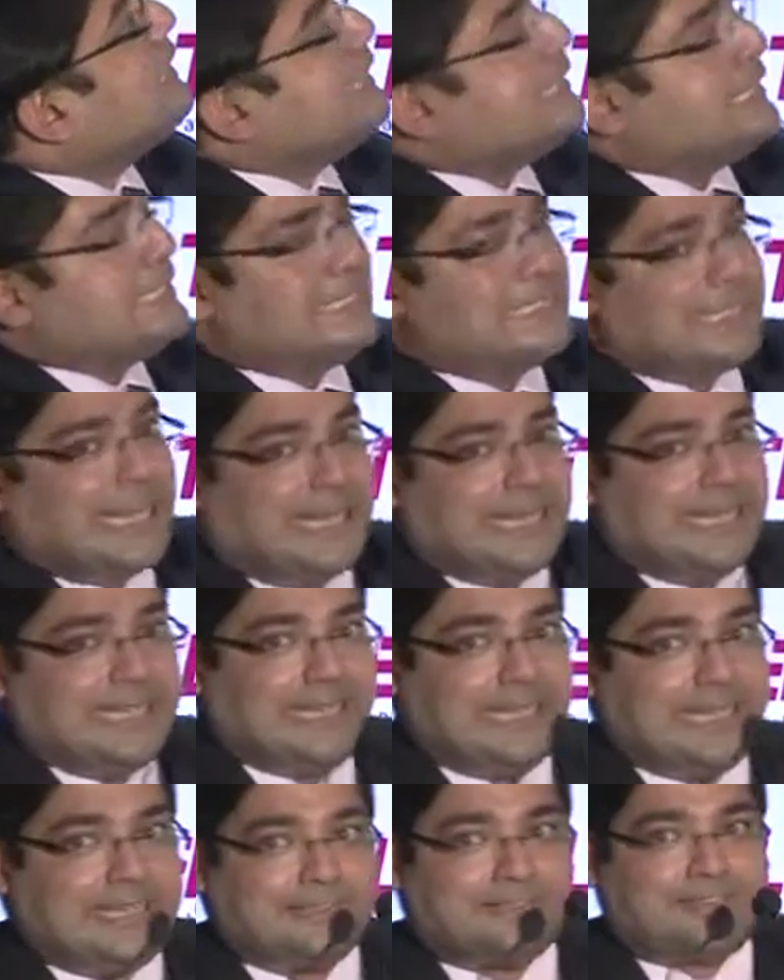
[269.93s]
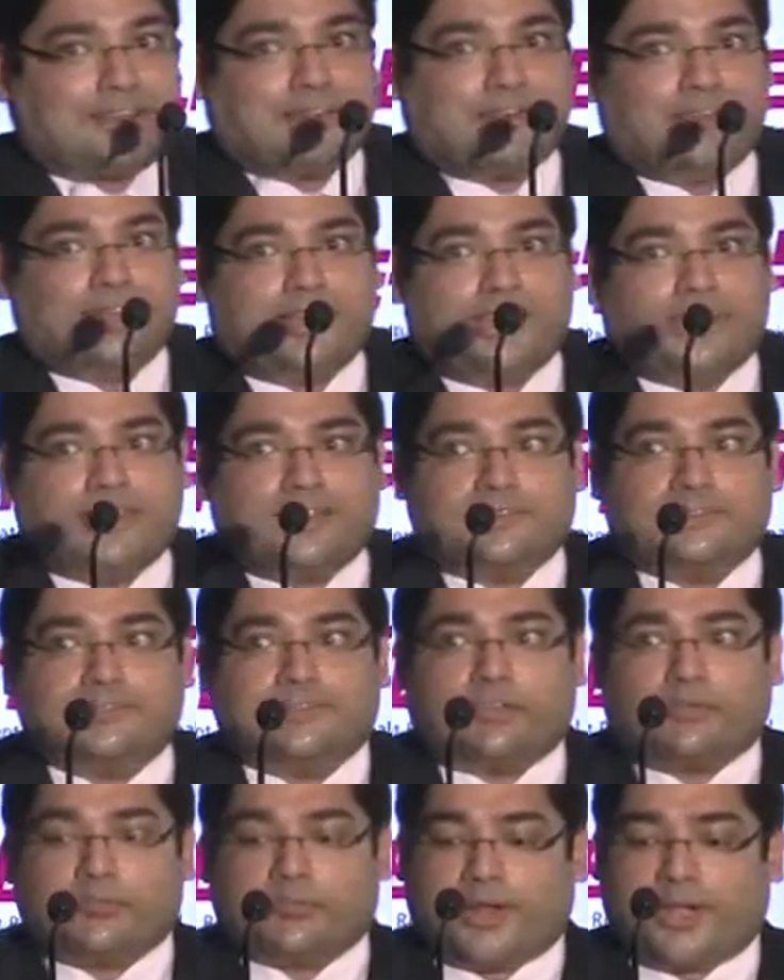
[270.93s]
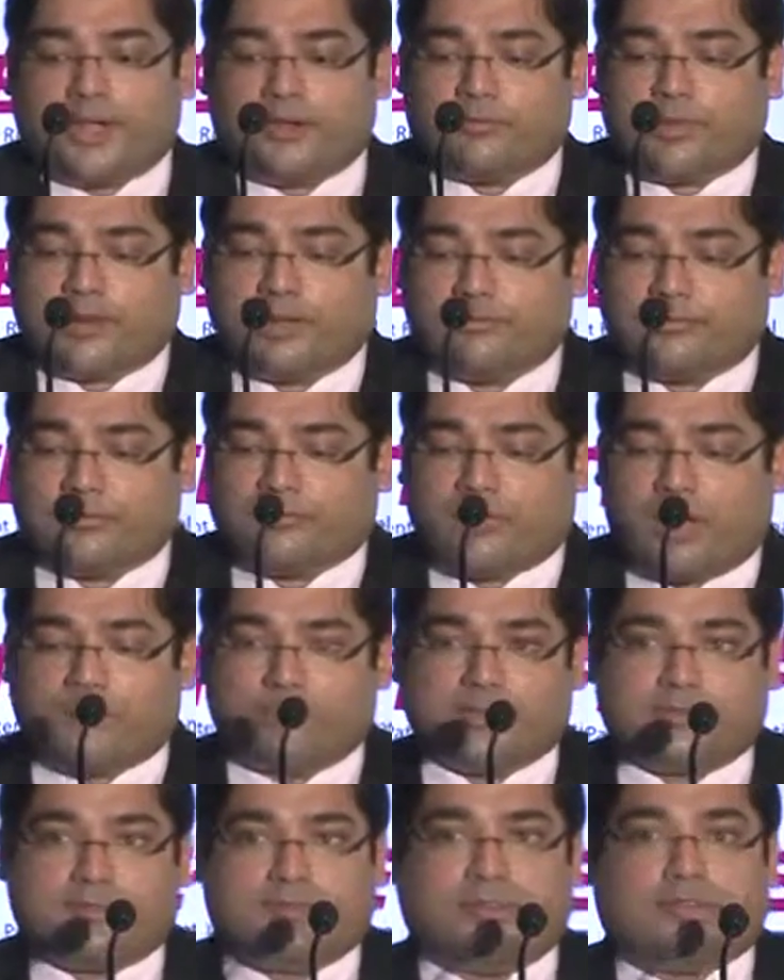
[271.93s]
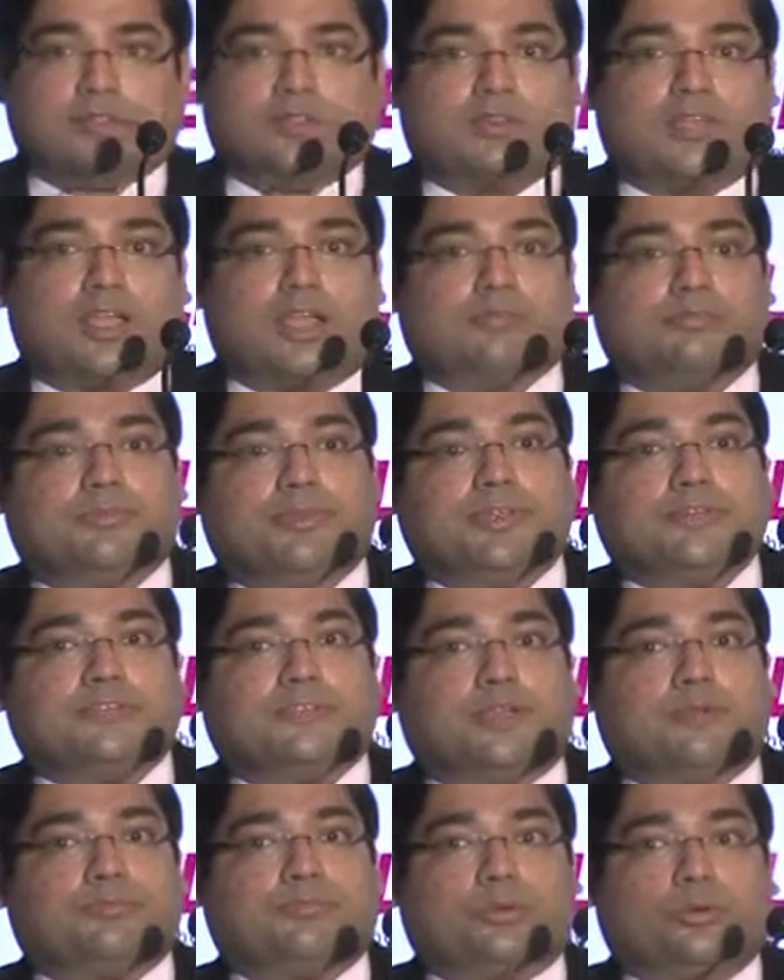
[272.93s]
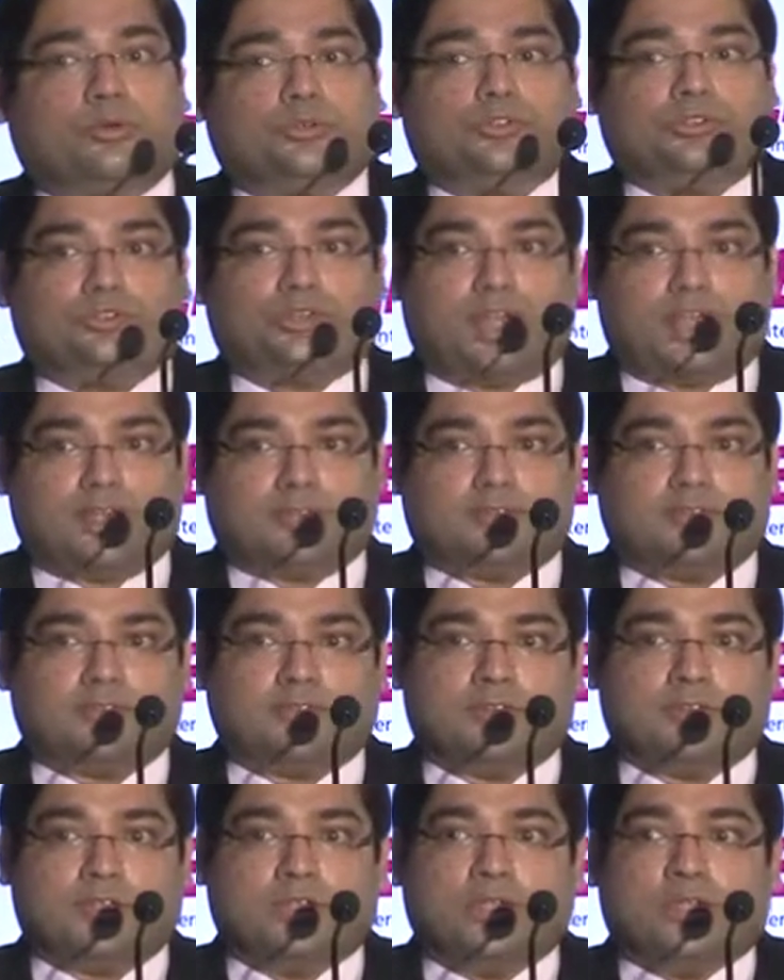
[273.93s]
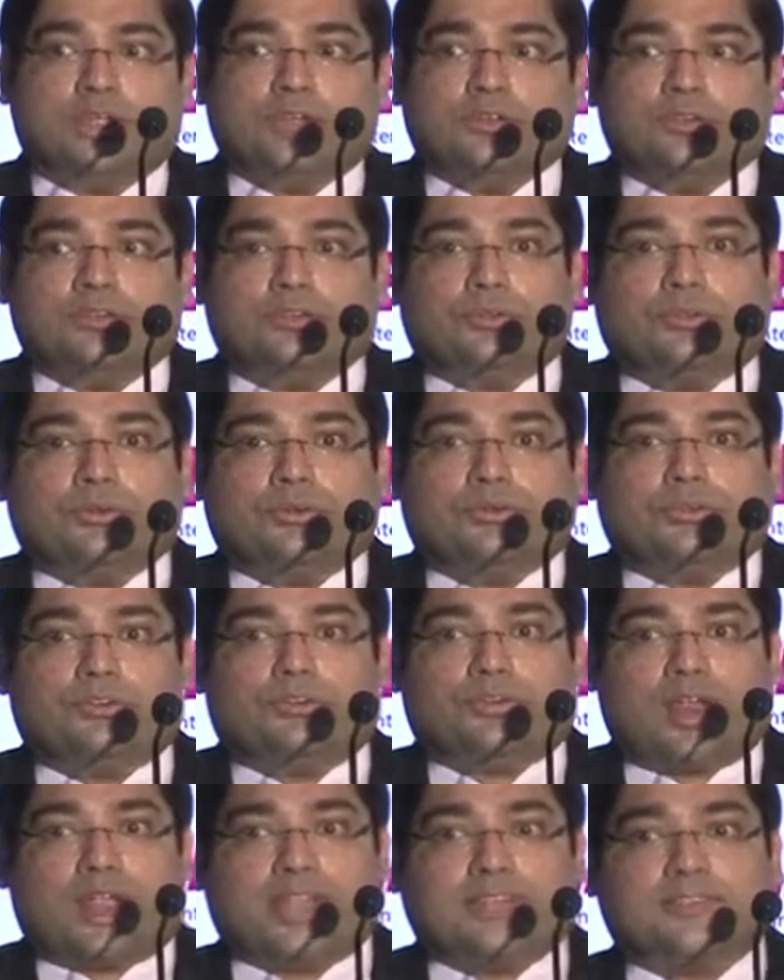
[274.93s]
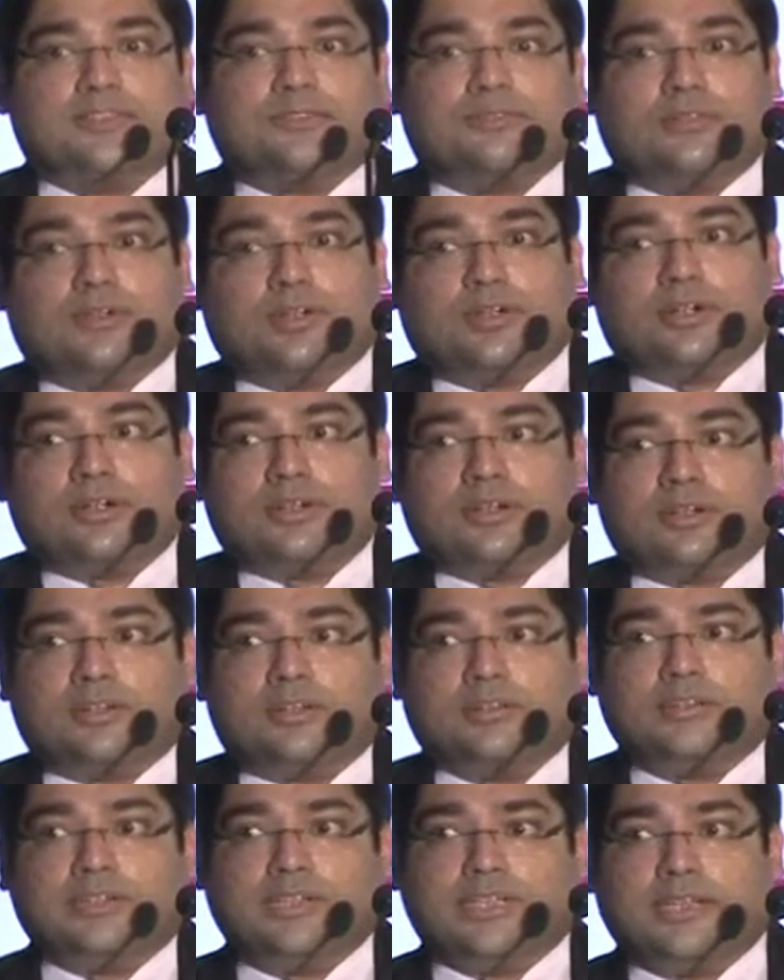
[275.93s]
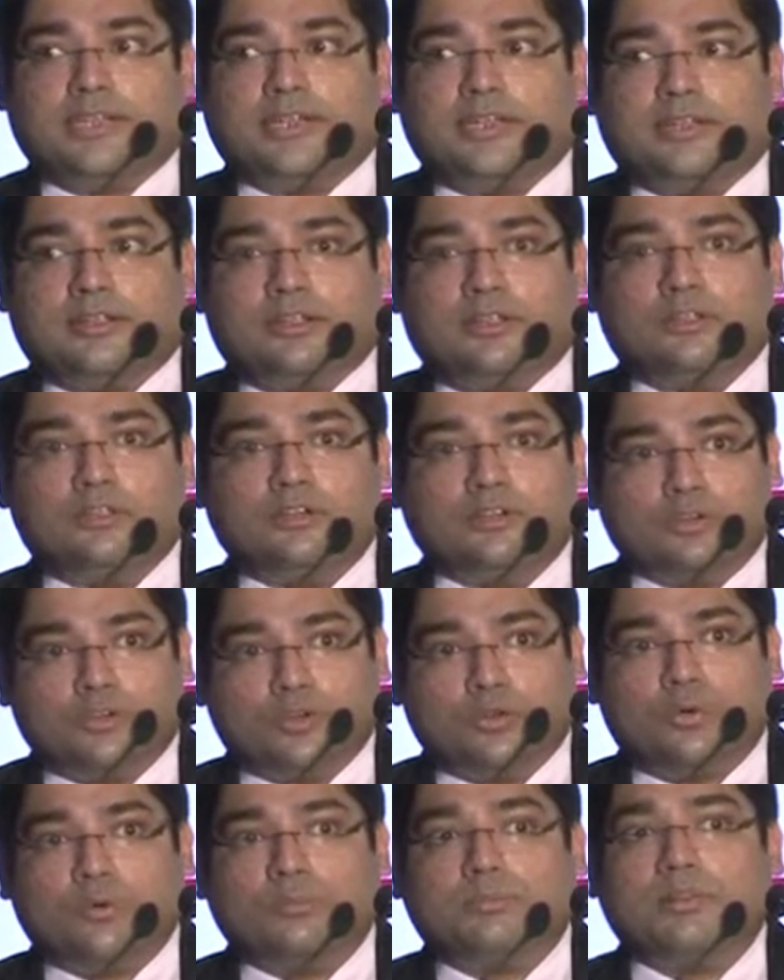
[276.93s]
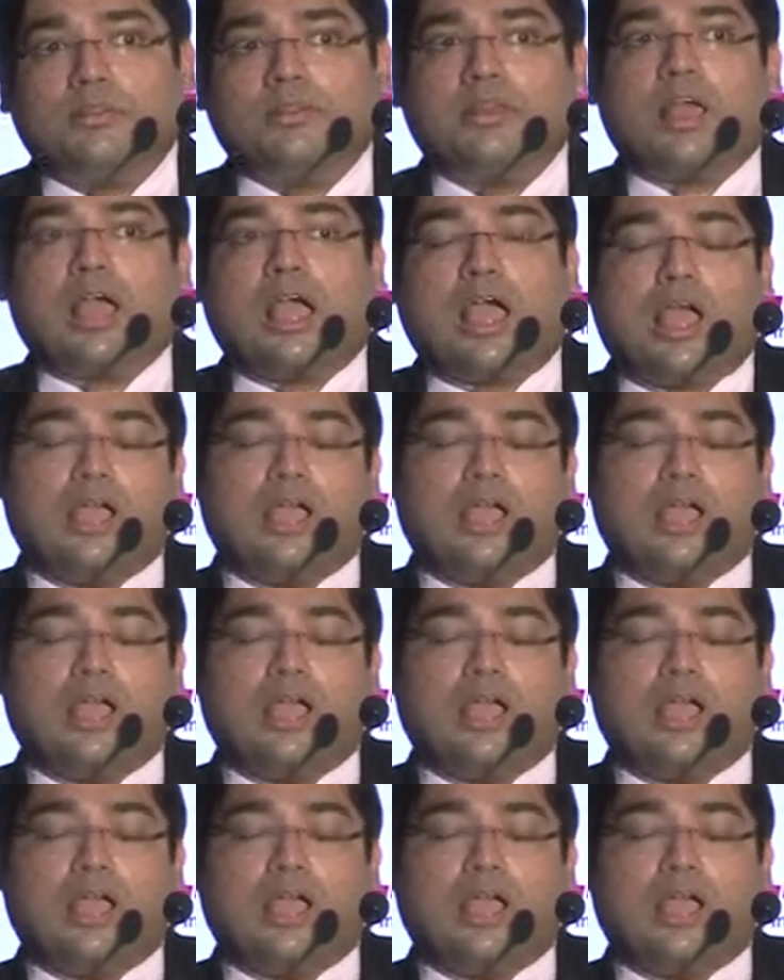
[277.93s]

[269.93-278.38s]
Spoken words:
The second case study is where one of the pharmaceutical companies approached us to transfer the global